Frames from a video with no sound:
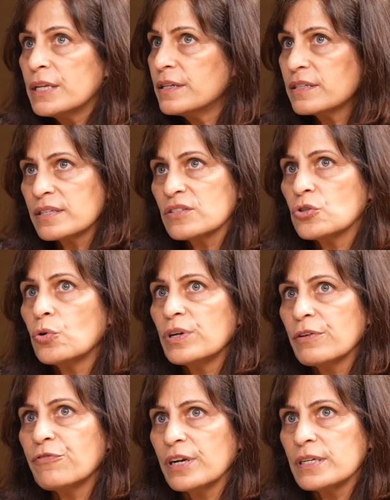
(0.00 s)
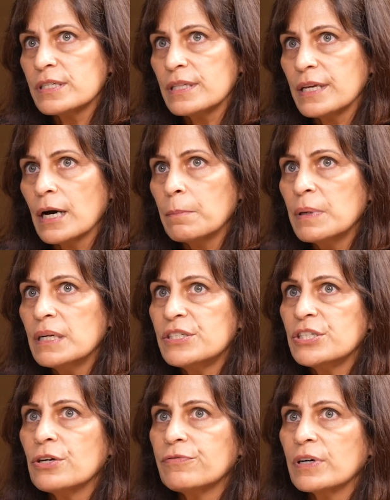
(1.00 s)
this is no different. The
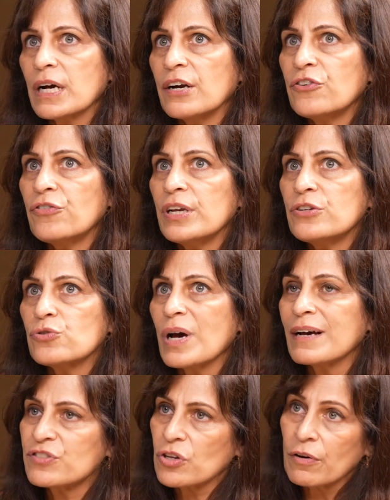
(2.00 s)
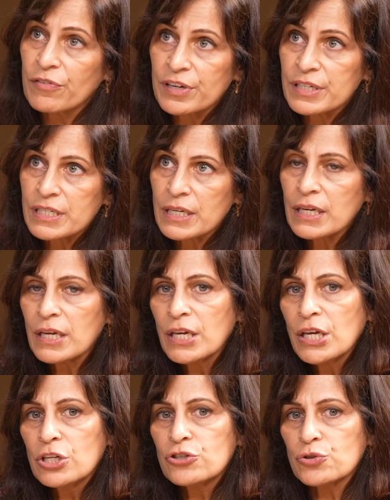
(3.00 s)
ability of a country to have sovereignty,
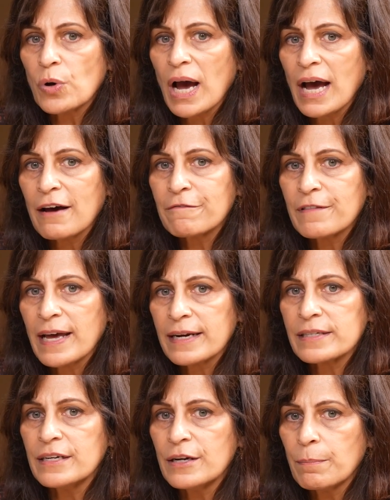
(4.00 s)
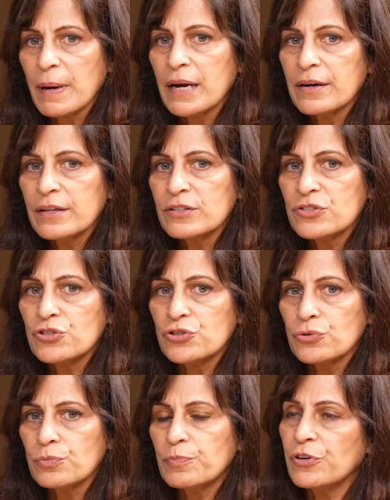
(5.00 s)
to have that independence
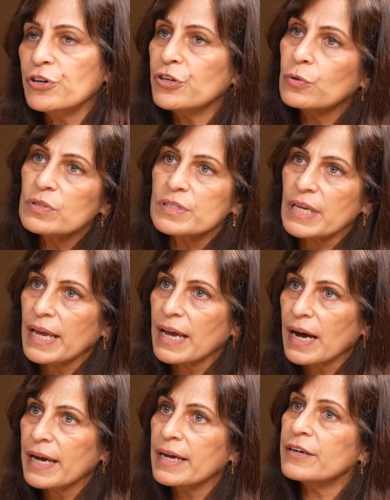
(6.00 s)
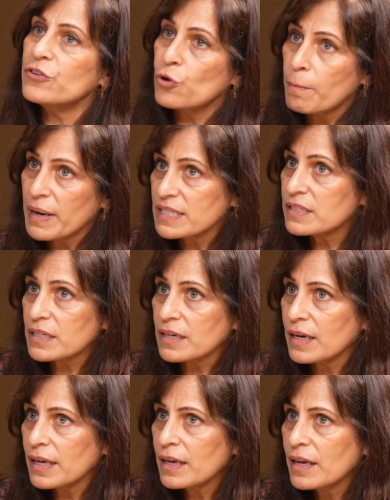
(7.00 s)
to produce AI
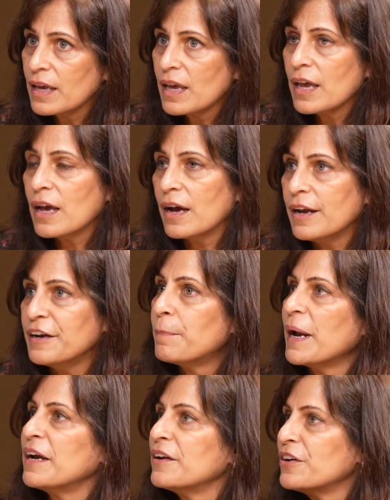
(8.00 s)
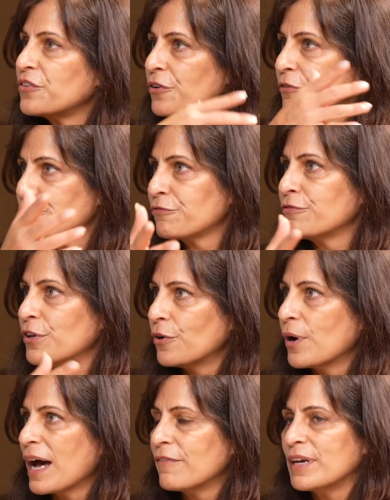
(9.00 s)
domestically, independent of
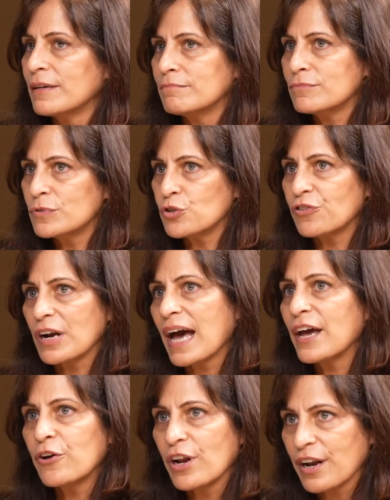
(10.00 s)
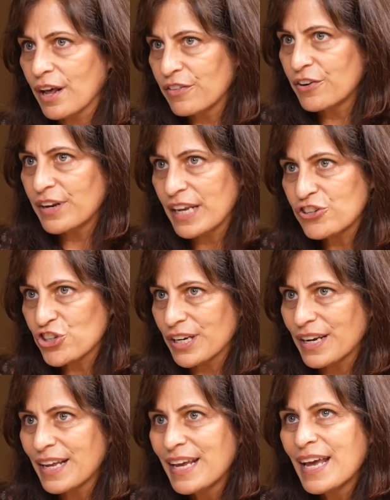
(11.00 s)
having to rely on another
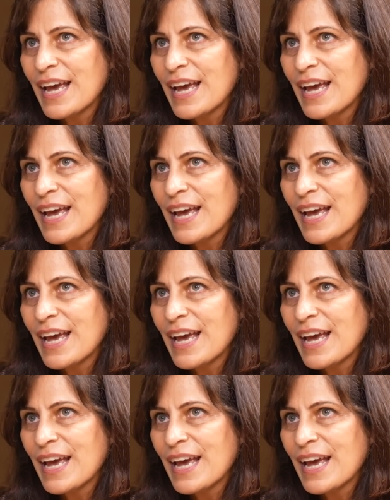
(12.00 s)
nation.